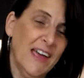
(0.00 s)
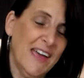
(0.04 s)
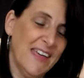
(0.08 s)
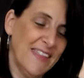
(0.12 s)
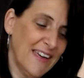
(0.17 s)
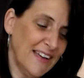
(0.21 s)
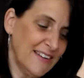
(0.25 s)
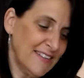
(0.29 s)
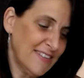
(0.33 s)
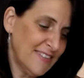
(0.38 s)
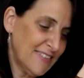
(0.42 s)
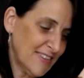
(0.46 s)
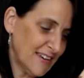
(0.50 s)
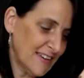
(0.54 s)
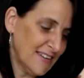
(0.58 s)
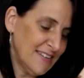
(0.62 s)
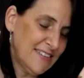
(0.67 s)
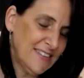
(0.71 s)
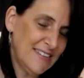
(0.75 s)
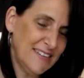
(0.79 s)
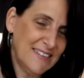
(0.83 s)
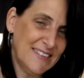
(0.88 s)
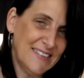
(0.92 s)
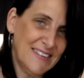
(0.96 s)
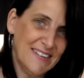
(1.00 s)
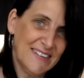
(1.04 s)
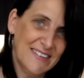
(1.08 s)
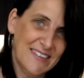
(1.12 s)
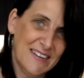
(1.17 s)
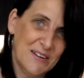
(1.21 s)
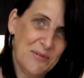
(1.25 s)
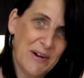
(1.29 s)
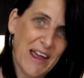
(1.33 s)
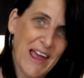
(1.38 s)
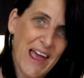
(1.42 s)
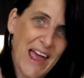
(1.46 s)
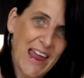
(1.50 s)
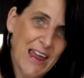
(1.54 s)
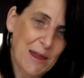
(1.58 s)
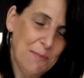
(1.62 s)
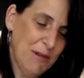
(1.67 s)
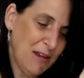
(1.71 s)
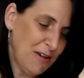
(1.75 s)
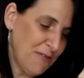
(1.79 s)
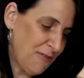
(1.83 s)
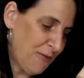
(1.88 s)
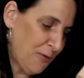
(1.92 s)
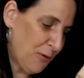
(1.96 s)
That's the consistency we're
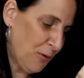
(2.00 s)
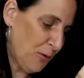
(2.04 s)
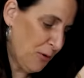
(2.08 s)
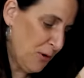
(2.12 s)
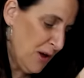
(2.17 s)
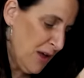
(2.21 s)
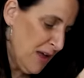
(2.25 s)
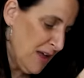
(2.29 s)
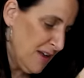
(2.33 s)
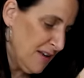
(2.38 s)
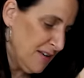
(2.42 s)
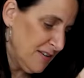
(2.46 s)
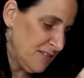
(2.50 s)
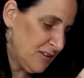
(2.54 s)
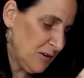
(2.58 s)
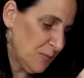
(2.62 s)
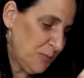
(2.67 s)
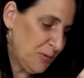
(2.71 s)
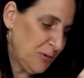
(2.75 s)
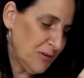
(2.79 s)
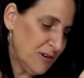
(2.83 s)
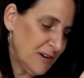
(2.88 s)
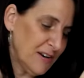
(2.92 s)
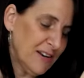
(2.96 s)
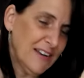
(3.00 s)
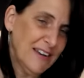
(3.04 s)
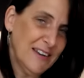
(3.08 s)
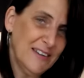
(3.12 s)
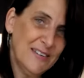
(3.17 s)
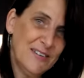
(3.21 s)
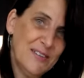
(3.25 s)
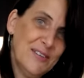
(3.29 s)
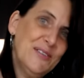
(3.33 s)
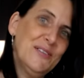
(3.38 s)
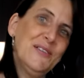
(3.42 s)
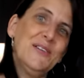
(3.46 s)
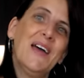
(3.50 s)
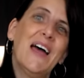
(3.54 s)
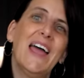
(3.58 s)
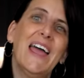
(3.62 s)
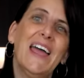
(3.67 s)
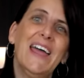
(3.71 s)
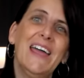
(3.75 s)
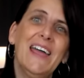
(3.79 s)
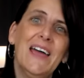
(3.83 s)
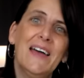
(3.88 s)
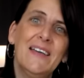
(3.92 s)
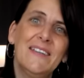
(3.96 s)
aiming for to put it into
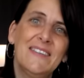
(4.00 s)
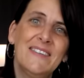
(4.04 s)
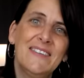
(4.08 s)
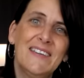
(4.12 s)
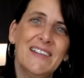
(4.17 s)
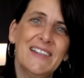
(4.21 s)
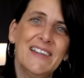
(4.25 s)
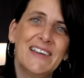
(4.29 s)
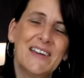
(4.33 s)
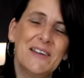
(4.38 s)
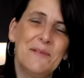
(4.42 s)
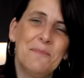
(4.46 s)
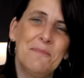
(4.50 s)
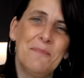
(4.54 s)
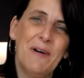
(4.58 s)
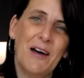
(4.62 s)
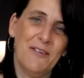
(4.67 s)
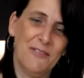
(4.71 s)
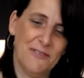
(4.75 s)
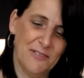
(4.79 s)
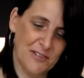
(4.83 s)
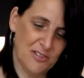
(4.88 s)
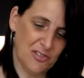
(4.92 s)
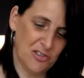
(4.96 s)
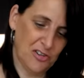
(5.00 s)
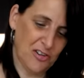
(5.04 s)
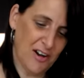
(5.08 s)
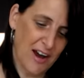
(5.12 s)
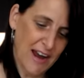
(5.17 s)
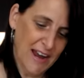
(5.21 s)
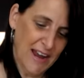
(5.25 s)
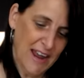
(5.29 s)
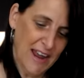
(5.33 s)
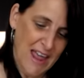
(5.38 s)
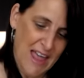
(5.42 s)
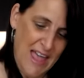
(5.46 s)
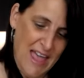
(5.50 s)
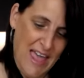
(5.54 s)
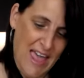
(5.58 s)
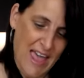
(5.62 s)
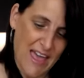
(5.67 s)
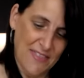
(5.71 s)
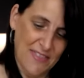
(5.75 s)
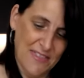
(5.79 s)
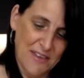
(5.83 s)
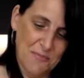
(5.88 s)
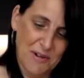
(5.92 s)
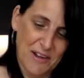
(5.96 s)
a silicone muffin tray,
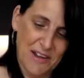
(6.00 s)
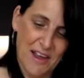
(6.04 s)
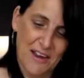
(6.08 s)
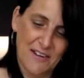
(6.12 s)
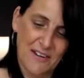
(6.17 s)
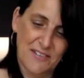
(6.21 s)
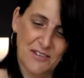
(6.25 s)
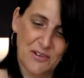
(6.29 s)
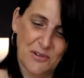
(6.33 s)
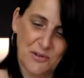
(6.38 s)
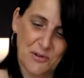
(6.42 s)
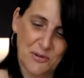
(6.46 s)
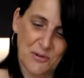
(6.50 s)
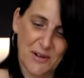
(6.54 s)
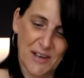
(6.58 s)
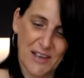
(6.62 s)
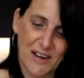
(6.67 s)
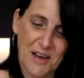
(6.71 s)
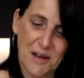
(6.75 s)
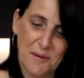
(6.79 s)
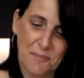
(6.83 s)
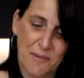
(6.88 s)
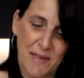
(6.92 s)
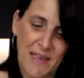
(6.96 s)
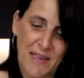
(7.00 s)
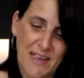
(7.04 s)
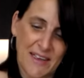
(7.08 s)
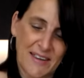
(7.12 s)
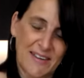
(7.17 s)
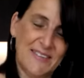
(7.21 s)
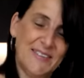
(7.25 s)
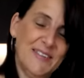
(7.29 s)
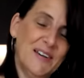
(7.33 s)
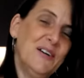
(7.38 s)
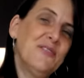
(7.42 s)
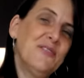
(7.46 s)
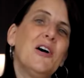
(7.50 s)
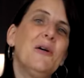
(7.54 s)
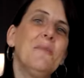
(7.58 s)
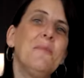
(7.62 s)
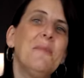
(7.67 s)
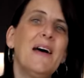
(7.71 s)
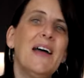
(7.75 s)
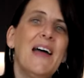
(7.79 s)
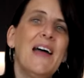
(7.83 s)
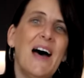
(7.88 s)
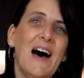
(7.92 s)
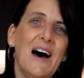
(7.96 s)
and then we're going to cook it up. So I've
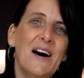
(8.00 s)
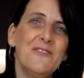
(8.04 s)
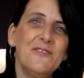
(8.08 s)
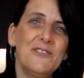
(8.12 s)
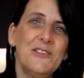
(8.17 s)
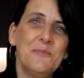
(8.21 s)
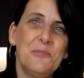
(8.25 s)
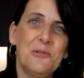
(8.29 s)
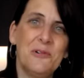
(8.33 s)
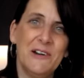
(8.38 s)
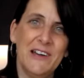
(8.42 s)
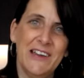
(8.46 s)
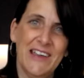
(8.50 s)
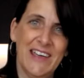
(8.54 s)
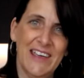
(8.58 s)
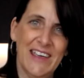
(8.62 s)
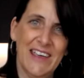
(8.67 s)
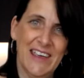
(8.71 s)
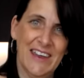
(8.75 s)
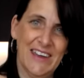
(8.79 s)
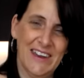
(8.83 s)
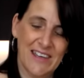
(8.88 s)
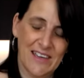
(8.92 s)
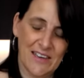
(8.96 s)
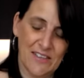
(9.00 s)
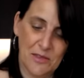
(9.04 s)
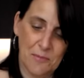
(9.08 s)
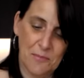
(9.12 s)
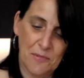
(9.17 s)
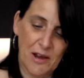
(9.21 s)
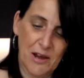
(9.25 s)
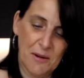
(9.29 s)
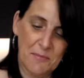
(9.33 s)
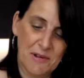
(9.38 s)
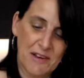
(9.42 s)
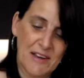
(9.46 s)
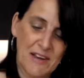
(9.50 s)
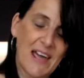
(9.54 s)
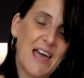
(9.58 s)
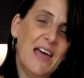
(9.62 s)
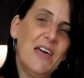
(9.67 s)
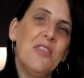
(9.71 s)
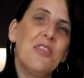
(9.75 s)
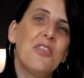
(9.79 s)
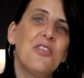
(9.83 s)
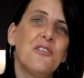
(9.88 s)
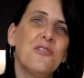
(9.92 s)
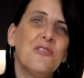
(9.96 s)
my oven preheating at the moment
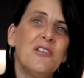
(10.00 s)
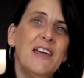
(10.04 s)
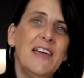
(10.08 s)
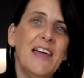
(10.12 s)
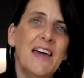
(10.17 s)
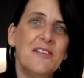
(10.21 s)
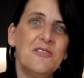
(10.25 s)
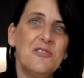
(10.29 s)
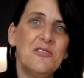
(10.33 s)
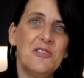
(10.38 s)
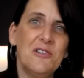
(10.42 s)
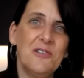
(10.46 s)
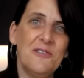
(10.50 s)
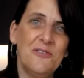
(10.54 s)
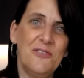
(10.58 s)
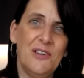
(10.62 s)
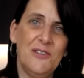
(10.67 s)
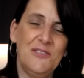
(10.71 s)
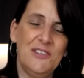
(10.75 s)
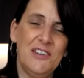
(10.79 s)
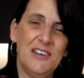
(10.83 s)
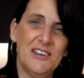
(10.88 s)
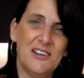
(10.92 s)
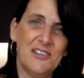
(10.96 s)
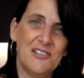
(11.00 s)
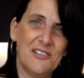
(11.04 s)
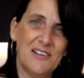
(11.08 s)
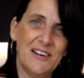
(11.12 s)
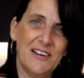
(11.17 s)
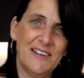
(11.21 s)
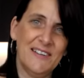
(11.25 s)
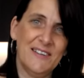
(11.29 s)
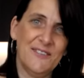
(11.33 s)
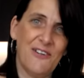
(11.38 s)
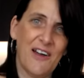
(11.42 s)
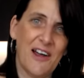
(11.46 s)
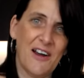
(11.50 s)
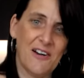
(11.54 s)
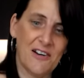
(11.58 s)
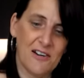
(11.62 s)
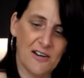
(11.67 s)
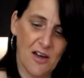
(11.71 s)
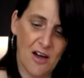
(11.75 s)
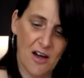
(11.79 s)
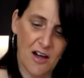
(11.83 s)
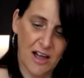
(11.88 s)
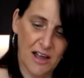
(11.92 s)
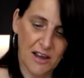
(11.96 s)
at 350 degrees
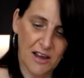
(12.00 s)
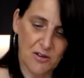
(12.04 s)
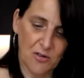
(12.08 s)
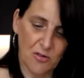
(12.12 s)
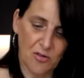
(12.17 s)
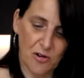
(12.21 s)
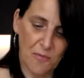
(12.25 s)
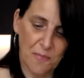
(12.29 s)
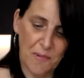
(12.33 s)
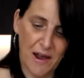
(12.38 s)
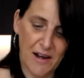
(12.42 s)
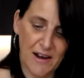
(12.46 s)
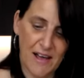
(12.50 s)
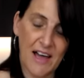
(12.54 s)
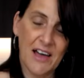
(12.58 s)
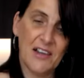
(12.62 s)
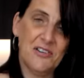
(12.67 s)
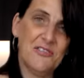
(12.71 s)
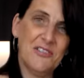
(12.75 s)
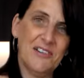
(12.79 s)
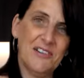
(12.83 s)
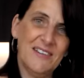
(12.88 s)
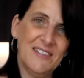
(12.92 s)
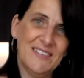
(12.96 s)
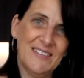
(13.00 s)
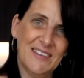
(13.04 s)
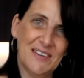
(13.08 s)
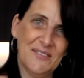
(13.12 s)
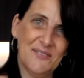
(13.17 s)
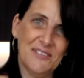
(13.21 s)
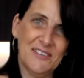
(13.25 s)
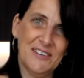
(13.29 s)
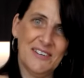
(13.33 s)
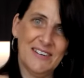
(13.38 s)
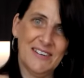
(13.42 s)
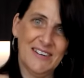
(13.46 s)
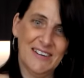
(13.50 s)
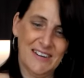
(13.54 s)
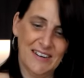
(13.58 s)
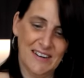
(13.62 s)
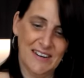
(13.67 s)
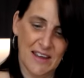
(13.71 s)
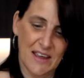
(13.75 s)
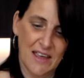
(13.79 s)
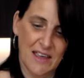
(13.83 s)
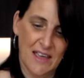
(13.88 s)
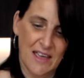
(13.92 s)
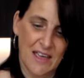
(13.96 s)
Fahrenheit, or about
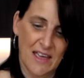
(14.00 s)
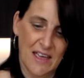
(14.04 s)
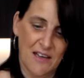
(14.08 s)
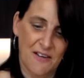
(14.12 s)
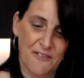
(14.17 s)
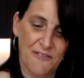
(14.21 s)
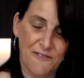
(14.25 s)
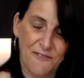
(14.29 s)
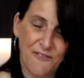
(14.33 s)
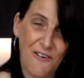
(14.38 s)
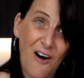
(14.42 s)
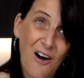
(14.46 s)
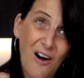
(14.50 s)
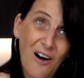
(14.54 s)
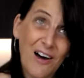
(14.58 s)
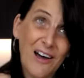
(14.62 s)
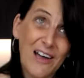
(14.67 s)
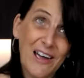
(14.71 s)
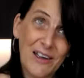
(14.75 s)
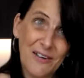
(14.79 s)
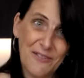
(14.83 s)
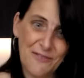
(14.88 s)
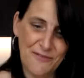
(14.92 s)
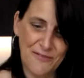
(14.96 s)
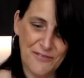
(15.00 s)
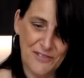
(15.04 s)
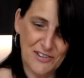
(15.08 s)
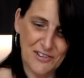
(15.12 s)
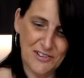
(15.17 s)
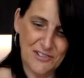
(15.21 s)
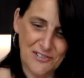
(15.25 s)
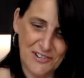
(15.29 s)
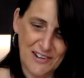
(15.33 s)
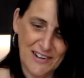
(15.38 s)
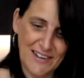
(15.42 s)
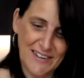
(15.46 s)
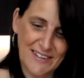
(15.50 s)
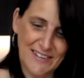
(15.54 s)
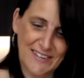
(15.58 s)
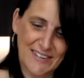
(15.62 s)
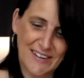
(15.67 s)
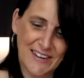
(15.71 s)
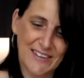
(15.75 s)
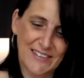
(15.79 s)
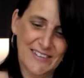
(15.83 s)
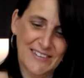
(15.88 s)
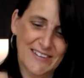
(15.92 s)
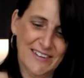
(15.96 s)
175 degrees
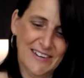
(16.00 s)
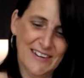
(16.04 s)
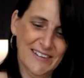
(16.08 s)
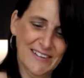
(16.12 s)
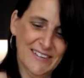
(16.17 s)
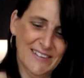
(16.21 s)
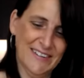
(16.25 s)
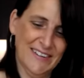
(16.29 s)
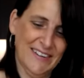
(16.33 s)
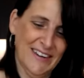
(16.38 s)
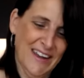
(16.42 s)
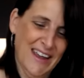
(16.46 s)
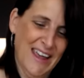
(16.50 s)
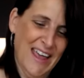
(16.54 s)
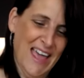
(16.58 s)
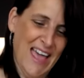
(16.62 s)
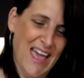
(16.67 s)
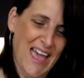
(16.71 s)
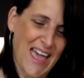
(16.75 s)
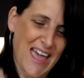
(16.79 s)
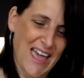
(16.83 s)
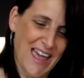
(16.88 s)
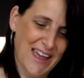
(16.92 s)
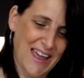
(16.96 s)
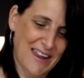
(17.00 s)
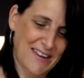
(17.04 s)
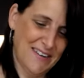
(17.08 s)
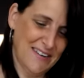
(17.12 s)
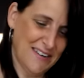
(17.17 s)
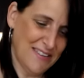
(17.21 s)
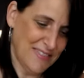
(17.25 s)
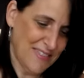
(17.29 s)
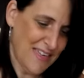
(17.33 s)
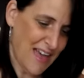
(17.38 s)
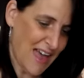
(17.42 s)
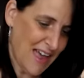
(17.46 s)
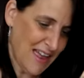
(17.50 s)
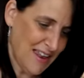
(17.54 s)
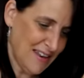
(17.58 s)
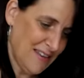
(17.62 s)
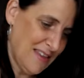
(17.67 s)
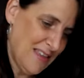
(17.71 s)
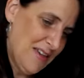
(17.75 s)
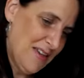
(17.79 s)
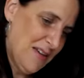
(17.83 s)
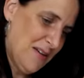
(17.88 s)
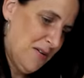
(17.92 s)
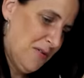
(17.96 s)
Celsius, and that
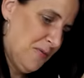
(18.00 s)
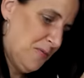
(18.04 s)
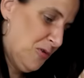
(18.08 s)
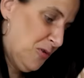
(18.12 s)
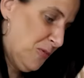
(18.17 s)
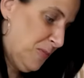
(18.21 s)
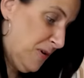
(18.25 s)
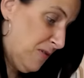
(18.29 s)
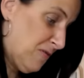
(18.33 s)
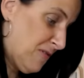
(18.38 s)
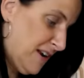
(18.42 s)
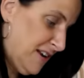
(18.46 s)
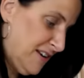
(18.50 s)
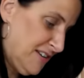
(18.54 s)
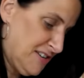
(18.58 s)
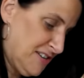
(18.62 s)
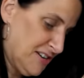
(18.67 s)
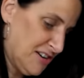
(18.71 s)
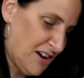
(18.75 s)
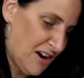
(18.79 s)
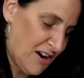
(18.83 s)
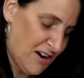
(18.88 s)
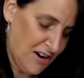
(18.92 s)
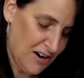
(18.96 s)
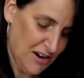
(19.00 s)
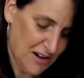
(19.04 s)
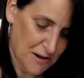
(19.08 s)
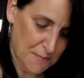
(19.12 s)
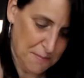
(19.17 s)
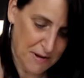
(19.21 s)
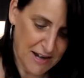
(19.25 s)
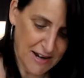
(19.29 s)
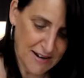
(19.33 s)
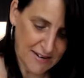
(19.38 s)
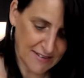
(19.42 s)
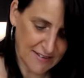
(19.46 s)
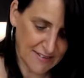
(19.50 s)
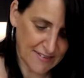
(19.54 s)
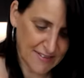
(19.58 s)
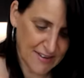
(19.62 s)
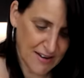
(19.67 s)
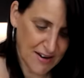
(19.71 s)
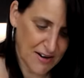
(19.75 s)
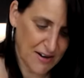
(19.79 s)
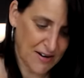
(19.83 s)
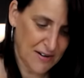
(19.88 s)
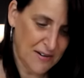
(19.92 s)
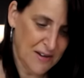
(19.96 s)
will be ready to go in a minute.
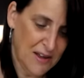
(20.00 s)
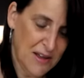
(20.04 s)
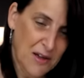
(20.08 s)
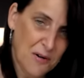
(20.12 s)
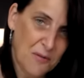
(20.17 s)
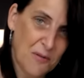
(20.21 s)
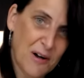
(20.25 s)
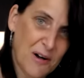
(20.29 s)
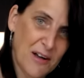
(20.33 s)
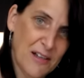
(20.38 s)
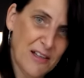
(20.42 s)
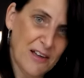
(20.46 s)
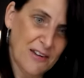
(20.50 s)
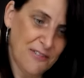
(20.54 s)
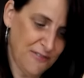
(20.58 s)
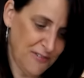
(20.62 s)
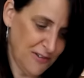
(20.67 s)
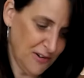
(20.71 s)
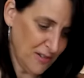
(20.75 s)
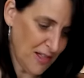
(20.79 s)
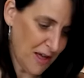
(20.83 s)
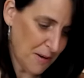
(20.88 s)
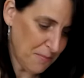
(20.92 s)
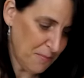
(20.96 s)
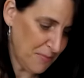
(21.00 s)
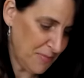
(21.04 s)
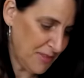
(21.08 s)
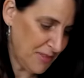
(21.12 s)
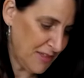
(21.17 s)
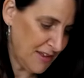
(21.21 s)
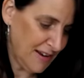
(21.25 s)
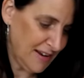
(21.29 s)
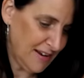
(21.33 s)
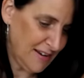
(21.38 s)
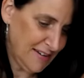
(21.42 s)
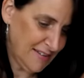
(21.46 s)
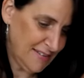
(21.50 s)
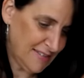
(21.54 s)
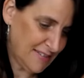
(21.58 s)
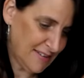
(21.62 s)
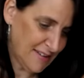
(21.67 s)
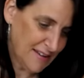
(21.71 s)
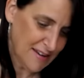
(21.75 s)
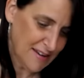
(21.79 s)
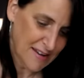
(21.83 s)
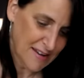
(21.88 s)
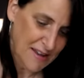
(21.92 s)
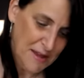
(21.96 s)
So while I fill up these
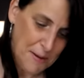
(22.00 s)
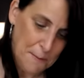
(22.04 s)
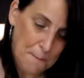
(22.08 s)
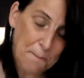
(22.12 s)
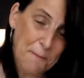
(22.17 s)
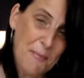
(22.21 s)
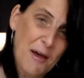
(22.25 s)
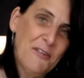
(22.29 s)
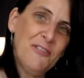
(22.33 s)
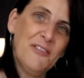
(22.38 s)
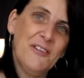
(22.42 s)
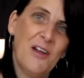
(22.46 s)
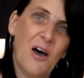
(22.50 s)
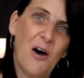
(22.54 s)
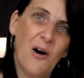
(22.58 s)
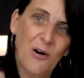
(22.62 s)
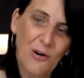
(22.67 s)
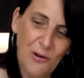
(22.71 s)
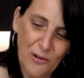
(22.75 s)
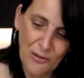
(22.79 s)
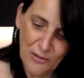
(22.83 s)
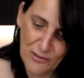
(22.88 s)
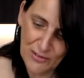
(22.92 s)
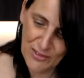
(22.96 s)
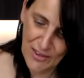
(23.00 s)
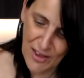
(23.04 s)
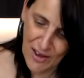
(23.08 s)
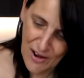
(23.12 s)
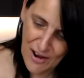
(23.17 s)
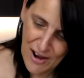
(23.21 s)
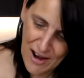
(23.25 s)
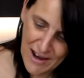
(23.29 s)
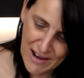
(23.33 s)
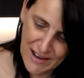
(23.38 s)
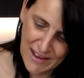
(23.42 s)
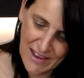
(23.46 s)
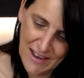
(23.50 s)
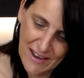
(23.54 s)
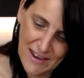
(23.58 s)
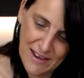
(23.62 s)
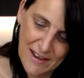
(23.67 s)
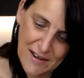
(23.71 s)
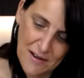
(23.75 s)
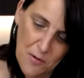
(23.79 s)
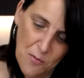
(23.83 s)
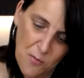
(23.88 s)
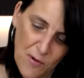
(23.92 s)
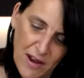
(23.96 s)
muffin holes, I
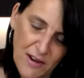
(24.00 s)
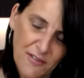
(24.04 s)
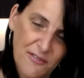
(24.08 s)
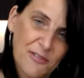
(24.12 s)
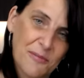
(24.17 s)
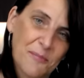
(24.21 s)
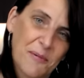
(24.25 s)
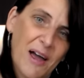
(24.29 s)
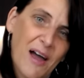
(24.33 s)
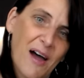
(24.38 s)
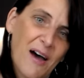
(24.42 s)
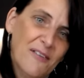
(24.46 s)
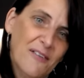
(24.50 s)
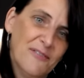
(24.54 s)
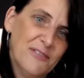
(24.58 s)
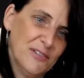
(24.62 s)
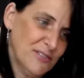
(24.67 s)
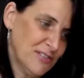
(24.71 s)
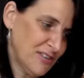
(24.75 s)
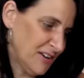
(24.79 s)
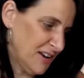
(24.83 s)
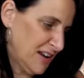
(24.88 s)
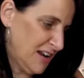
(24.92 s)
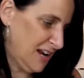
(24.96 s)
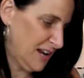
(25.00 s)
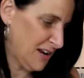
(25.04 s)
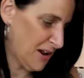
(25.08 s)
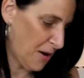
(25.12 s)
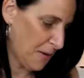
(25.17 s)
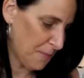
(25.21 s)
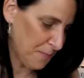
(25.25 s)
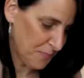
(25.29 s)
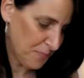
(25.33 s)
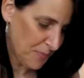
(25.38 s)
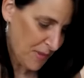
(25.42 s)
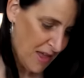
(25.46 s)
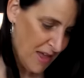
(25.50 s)
can wait for my oven to heat up.